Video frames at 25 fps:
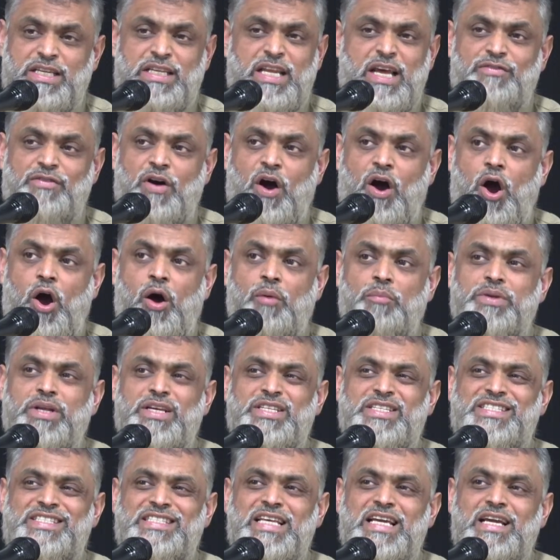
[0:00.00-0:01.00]
never harmed a
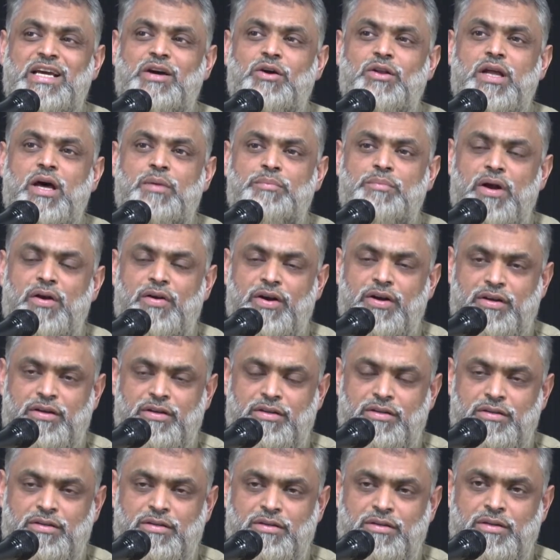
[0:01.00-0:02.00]
single
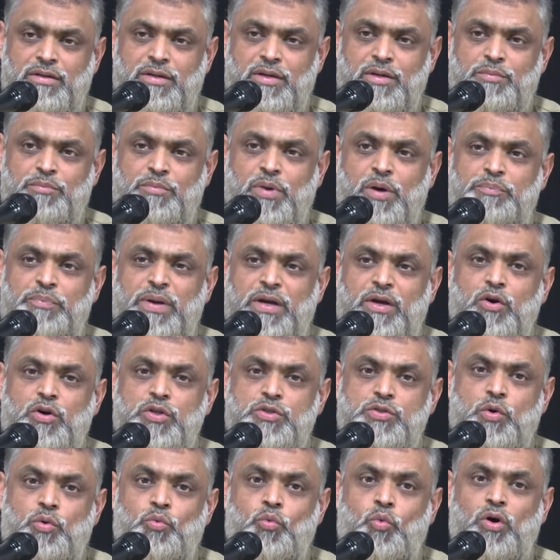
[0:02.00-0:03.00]
American, but
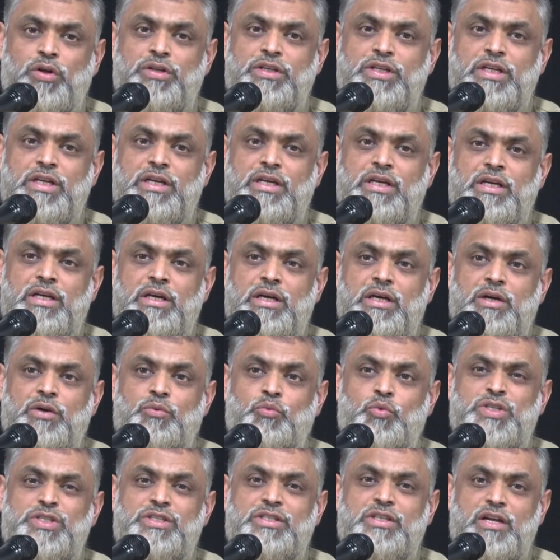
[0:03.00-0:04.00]
because what
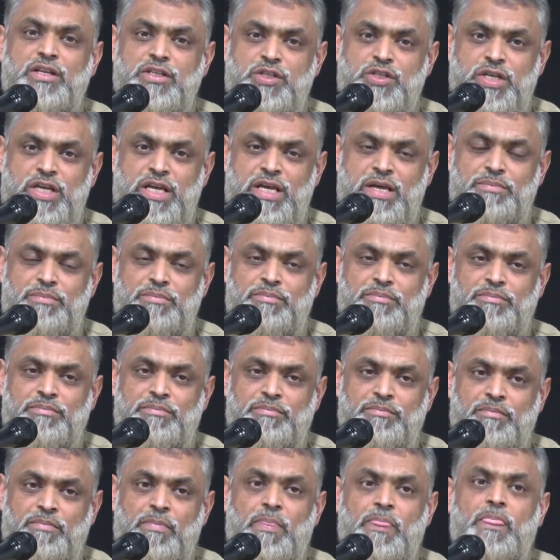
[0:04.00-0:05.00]
was done to him
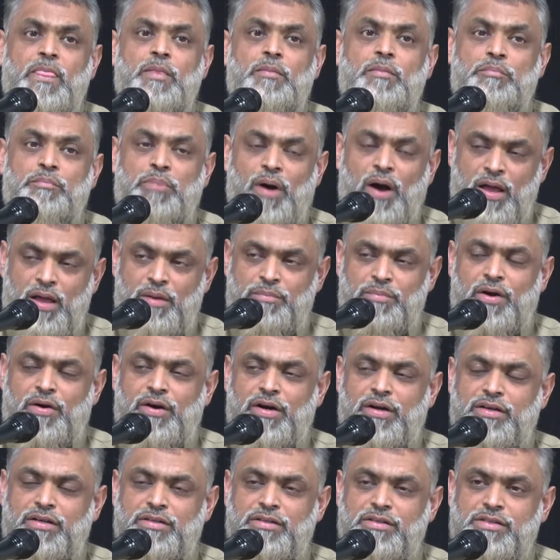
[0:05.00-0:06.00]
by
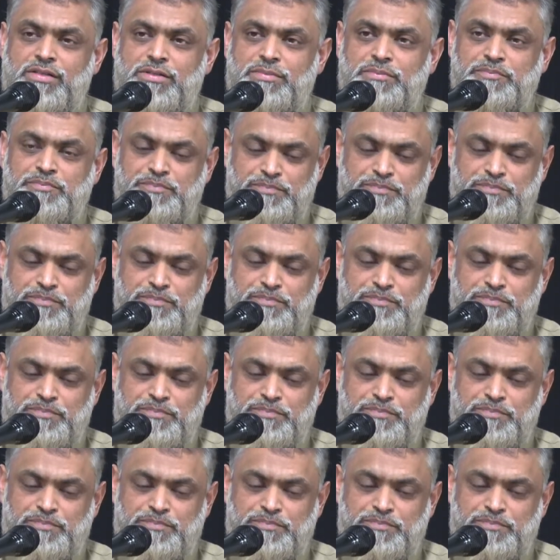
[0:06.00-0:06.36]
Americans.